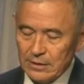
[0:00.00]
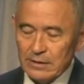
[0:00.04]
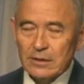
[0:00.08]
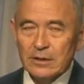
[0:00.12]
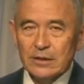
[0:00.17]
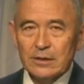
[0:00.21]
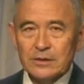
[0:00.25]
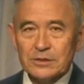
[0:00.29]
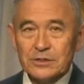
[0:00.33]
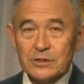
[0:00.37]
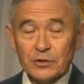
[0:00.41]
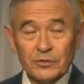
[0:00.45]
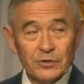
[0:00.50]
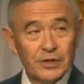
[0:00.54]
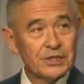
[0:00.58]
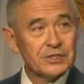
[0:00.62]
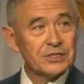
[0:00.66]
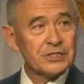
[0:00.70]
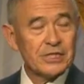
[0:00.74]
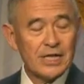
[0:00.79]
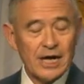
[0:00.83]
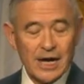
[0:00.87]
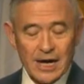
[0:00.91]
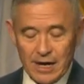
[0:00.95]
So this
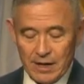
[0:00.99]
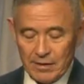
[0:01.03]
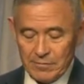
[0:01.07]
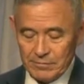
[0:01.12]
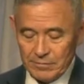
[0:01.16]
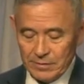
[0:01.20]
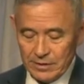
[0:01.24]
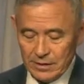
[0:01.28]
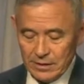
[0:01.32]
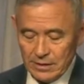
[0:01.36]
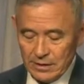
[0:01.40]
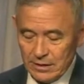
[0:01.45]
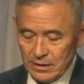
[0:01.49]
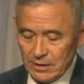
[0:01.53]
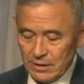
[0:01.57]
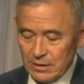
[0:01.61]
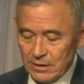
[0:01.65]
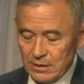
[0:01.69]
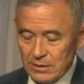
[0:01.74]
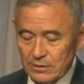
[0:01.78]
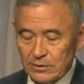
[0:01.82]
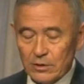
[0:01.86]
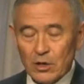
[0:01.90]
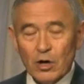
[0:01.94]
time,
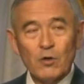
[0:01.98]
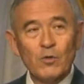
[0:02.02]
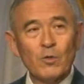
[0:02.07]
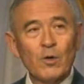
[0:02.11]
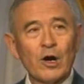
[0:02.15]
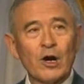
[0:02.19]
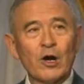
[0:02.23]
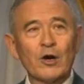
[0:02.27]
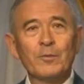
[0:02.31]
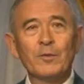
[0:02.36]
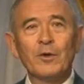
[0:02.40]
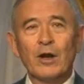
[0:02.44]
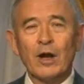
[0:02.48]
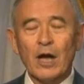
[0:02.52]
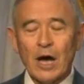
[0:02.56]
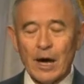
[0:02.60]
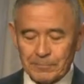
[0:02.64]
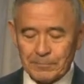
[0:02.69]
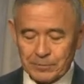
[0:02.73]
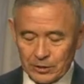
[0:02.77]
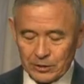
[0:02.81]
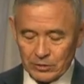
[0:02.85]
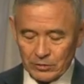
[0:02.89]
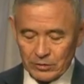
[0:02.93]
no wearable
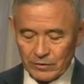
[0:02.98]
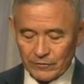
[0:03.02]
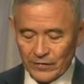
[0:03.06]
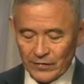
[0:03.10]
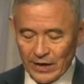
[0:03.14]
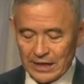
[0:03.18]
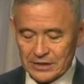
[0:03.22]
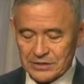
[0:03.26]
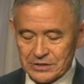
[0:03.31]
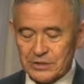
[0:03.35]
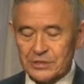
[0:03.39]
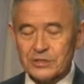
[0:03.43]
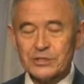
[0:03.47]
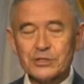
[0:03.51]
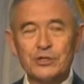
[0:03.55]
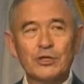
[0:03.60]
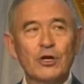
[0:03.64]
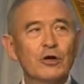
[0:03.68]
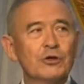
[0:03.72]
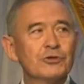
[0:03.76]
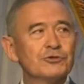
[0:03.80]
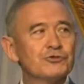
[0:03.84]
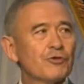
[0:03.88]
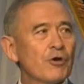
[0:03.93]
optical devices,
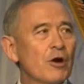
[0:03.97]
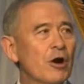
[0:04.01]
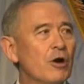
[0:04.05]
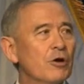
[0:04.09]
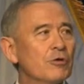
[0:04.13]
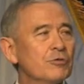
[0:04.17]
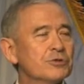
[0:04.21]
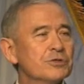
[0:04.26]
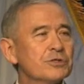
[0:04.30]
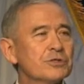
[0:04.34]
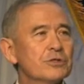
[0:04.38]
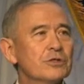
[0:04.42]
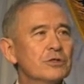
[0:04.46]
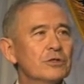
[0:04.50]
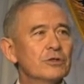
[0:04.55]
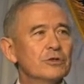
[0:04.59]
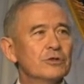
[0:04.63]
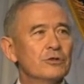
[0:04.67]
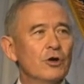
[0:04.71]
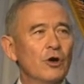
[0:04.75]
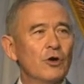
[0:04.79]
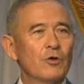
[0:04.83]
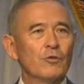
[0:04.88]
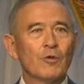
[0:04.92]
no drones,
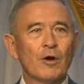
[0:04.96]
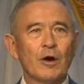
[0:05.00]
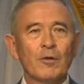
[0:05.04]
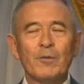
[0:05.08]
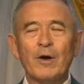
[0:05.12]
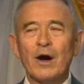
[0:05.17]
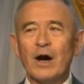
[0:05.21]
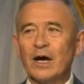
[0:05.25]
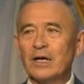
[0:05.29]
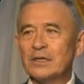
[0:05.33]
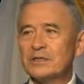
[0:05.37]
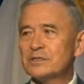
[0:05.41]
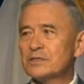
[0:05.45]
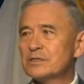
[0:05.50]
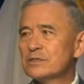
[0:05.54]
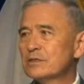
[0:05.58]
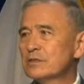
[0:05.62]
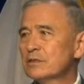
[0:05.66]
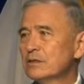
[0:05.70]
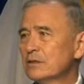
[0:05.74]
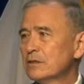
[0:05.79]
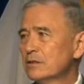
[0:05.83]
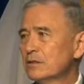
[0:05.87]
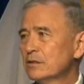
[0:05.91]
no robots,
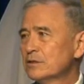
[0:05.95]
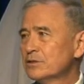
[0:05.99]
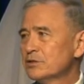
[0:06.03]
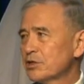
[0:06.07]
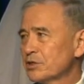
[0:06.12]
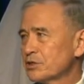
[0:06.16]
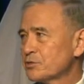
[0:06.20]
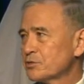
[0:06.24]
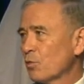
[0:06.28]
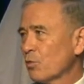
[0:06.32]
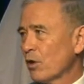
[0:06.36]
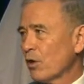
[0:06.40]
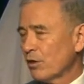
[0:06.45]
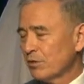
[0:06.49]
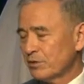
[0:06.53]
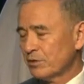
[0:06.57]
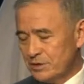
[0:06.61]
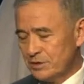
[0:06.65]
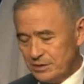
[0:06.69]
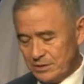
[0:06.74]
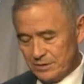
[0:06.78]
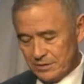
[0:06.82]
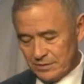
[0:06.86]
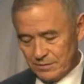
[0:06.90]
just
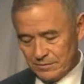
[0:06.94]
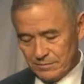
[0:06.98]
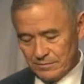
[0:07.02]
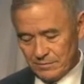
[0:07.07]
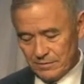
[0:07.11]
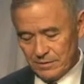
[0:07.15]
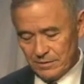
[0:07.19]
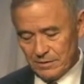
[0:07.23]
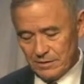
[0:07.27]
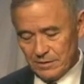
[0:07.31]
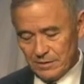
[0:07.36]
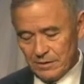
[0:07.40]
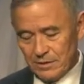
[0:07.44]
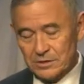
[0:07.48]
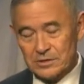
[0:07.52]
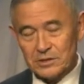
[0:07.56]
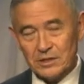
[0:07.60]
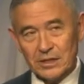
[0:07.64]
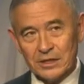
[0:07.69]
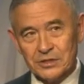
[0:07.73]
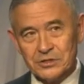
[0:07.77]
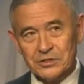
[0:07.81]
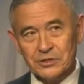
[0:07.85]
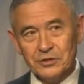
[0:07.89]
words. So
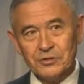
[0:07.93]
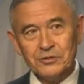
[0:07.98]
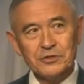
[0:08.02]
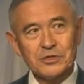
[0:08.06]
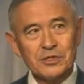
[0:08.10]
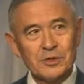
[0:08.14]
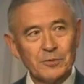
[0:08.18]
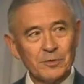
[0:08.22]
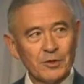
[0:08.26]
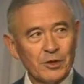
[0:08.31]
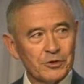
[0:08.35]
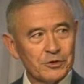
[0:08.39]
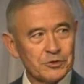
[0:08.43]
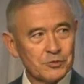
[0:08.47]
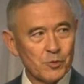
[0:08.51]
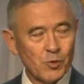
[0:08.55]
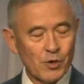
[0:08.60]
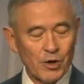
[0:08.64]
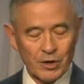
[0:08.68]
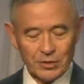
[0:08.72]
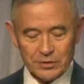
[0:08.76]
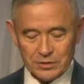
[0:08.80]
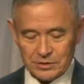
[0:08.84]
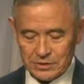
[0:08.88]
let's use some of those
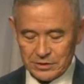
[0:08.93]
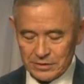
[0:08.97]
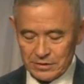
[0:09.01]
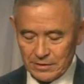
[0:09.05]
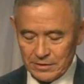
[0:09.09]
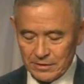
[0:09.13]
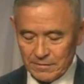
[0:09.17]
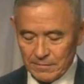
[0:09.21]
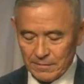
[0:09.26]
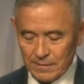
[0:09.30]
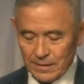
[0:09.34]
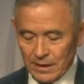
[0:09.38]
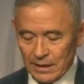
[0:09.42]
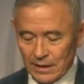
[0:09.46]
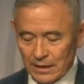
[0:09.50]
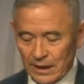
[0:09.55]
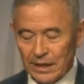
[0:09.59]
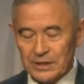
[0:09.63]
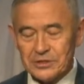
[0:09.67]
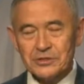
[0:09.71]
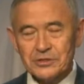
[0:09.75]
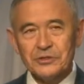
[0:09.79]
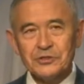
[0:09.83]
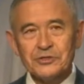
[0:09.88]
words.
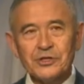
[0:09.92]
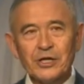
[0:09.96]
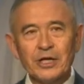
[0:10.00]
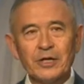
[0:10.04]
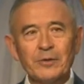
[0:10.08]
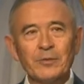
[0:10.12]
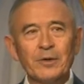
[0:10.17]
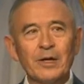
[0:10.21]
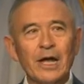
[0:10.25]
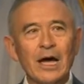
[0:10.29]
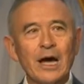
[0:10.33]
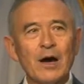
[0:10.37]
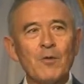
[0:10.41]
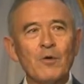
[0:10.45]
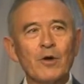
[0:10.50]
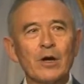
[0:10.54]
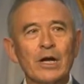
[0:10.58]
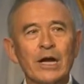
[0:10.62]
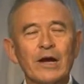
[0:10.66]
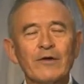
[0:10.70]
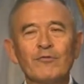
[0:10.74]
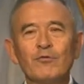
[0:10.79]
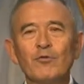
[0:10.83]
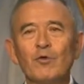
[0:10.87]
Ladies and gentlemen, I want
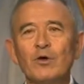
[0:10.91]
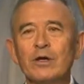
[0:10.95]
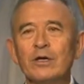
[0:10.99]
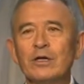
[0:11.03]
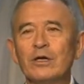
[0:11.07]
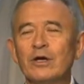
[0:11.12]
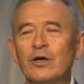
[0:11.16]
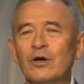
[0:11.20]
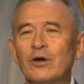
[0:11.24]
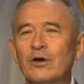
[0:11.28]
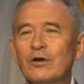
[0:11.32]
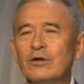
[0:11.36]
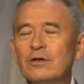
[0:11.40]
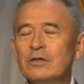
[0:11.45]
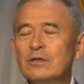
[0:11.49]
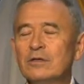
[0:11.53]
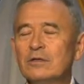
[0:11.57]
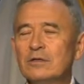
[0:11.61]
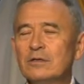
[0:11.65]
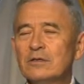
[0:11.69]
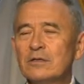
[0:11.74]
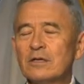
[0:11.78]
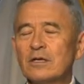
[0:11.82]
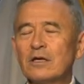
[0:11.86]
everyone here
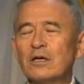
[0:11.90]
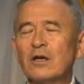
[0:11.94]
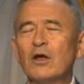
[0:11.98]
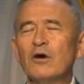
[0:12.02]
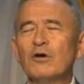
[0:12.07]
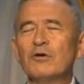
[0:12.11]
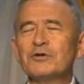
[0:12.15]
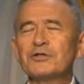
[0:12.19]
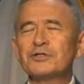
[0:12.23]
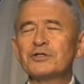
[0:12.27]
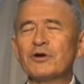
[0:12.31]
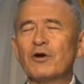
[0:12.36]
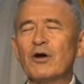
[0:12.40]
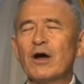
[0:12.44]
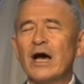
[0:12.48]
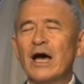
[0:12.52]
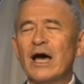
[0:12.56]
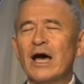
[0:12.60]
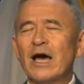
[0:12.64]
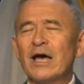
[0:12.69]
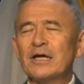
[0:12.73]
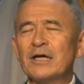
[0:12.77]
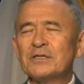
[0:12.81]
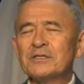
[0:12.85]
to close your
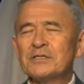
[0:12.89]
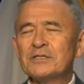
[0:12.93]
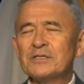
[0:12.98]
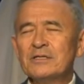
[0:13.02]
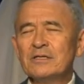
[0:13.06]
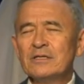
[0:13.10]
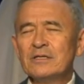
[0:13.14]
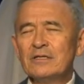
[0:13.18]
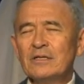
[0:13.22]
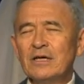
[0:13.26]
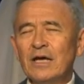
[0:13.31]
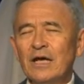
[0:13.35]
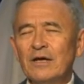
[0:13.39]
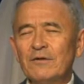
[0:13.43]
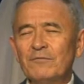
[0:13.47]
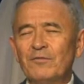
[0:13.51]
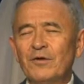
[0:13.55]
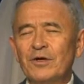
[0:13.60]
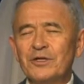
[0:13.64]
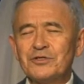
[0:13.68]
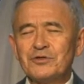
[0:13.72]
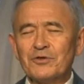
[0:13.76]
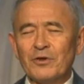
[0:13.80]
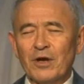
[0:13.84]
eyes and
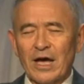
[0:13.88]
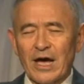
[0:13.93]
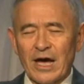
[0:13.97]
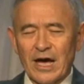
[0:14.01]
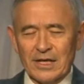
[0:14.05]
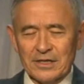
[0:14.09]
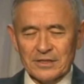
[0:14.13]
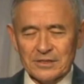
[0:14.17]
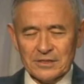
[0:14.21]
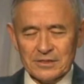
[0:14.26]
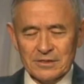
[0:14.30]
visualize.